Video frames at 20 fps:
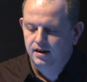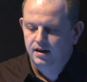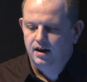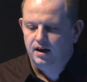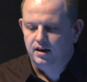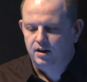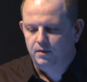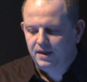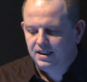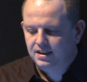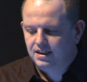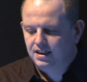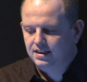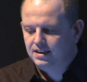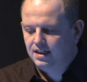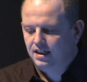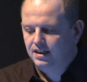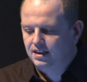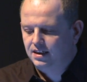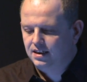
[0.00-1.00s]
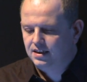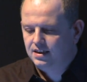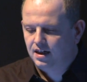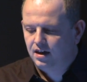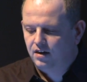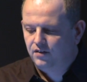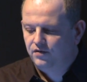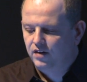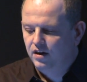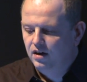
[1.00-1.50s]
and you basically say to
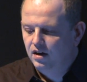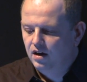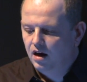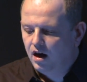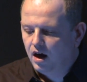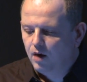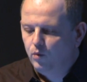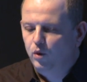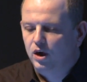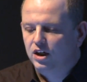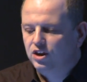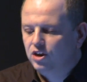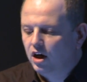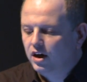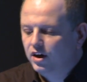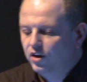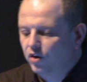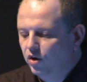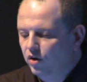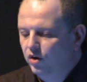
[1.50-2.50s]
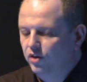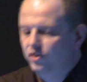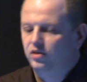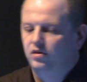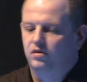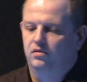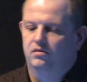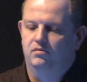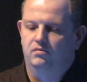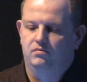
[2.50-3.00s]
yourself, I wish I could
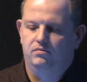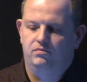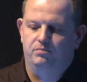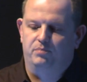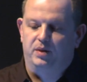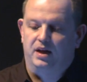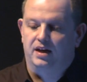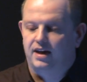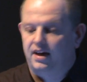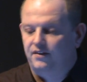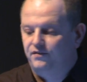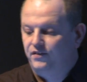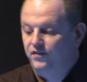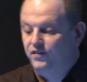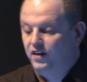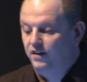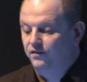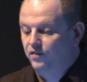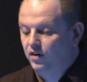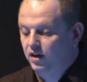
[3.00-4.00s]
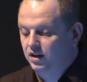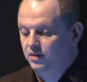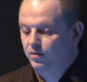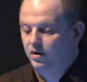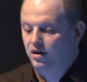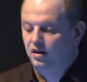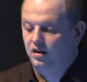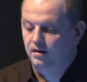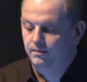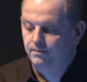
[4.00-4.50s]
be an F-15 fighter
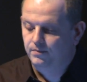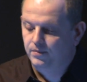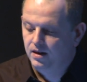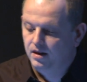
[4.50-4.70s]
pilot.